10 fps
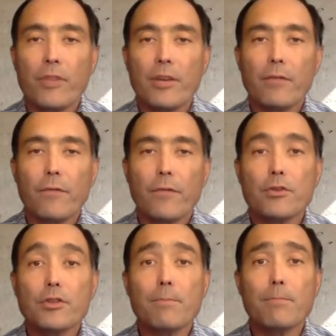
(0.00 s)

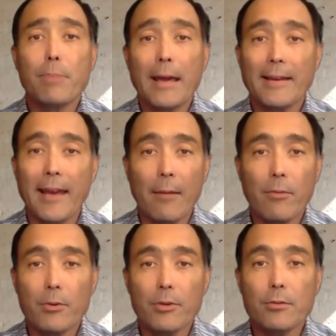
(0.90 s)
first big game?
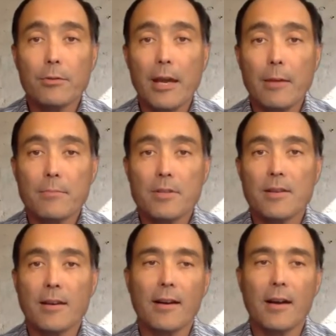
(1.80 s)
There were 2
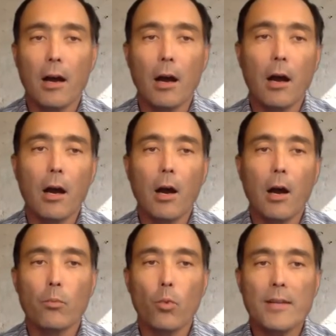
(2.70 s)
games
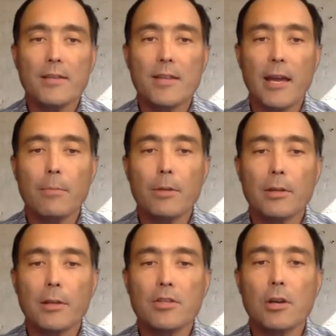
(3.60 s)
on Wednesday,
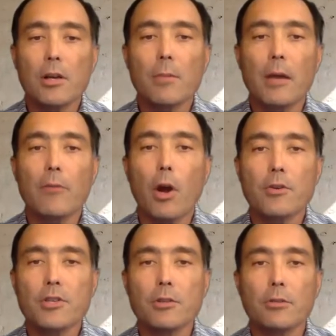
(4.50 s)
but let's talk about
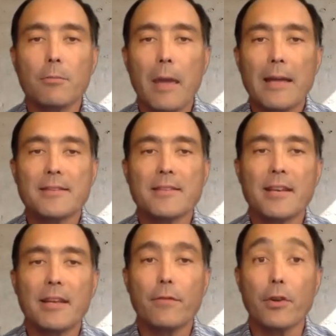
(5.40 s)
Arsenal and Man
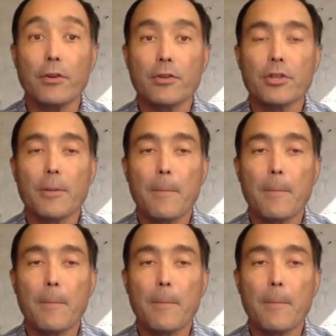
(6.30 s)
City first.